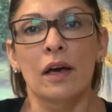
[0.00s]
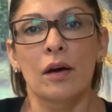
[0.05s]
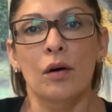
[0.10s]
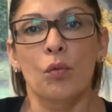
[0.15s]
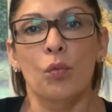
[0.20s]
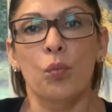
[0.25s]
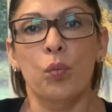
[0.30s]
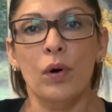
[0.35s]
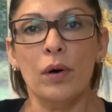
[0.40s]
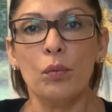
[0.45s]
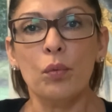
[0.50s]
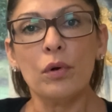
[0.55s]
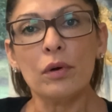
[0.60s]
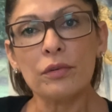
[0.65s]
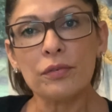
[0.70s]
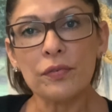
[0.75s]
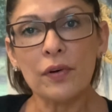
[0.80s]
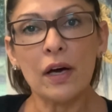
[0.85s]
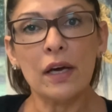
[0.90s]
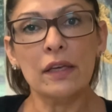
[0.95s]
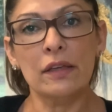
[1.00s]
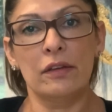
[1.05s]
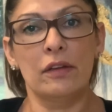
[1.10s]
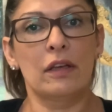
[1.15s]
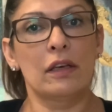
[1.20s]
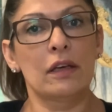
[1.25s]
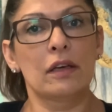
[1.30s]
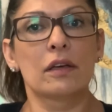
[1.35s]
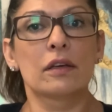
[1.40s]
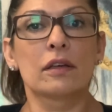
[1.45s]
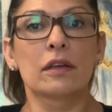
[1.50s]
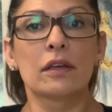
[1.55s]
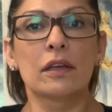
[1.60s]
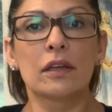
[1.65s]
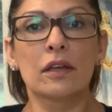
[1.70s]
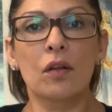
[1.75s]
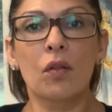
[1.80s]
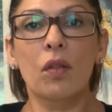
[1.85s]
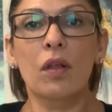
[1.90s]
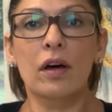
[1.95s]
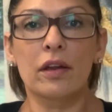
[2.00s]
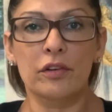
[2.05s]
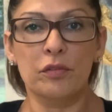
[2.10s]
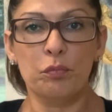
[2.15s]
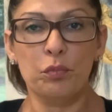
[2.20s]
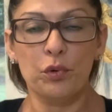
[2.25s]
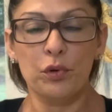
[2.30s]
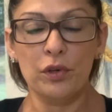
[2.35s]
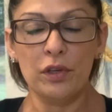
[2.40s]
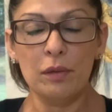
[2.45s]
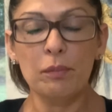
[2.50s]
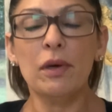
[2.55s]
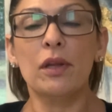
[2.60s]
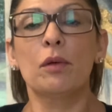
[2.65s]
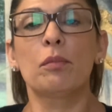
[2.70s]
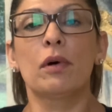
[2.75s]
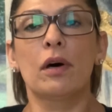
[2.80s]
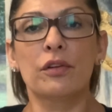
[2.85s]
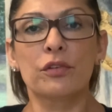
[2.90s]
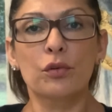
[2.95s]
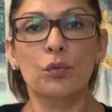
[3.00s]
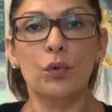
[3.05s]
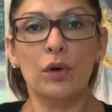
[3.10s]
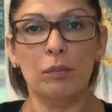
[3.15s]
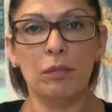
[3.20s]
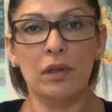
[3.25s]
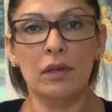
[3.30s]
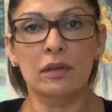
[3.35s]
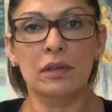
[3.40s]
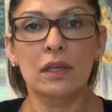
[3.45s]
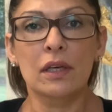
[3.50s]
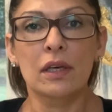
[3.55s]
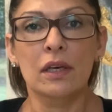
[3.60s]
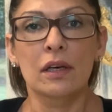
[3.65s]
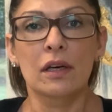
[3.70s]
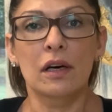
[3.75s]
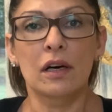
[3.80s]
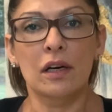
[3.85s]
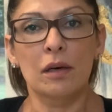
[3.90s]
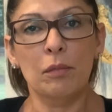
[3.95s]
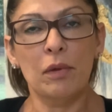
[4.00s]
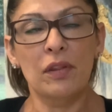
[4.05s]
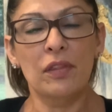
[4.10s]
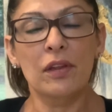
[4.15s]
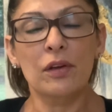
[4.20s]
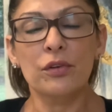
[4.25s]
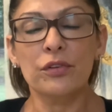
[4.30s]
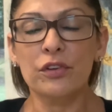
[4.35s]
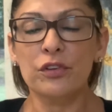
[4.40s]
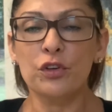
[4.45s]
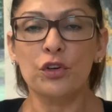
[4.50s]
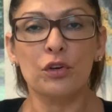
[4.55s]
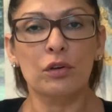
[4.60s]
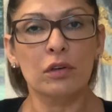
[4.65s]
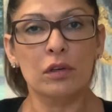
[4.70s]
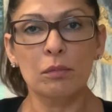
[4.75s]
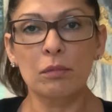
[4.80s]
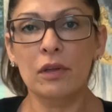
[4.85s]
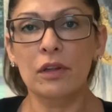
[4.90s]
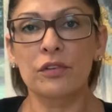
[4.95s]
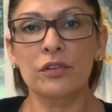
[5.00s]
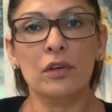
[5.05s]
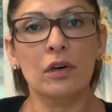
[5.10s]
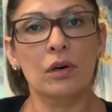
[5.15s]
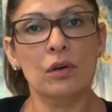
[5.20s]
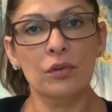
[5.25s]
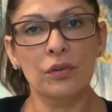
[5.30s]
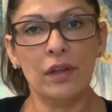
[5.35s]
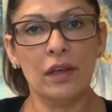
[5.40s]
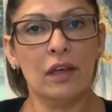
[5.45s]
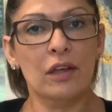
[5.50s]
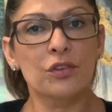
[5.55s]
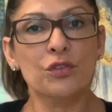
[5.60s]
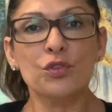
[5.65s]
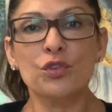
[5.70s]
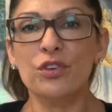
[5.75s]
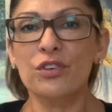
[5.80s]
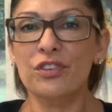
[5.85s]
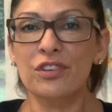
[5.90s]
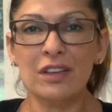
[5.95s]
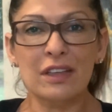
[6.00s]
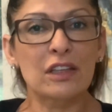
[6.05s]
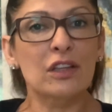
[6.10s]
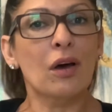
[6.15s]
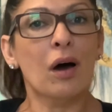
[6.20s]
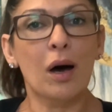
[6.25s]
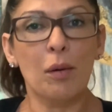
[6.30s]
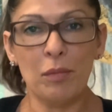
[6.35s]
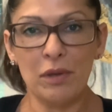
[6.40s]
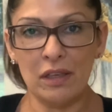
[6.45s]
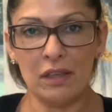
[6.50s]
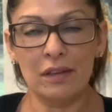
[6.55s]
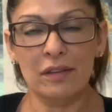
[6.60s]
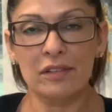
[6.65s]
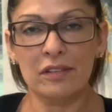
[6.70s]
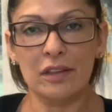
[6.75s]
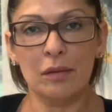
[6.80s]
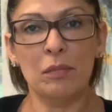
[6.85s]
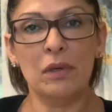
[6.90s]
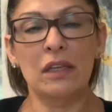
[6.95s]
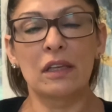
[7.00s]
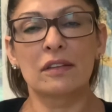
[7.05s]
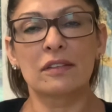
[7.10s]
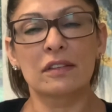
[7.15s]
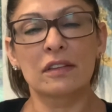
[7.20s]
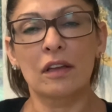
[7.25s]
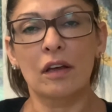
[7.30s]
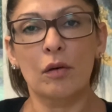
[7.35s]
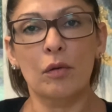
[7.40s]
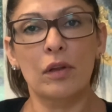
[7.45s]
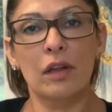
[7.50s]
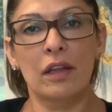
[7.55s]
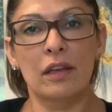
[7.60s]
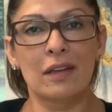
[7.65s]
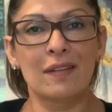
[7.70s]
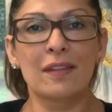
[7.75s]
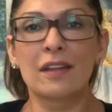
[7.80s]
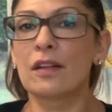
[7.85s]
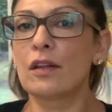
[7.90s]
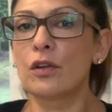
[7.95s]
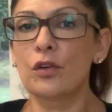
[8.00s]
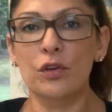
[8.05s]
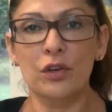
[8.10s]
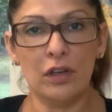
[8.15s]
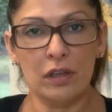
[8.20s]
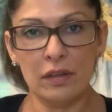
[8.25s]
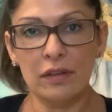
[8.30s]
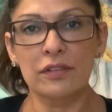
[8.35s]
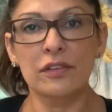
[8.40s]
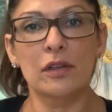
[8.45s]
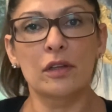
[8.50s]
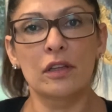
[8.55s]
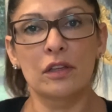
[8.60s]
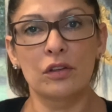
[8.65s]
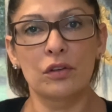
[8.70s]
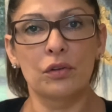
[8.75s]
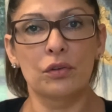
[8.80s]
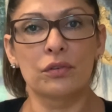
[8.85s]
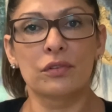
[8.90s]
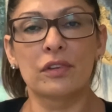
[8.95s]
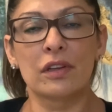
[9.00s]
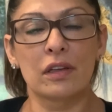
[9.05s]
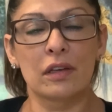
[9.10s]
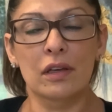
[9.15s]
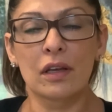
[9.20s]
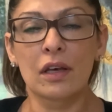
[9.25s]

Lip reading: What we're finding in a lot of premenopausal women, and there's a term, it's called estrogen dominance. I mean, it's not anything that you're going to see used in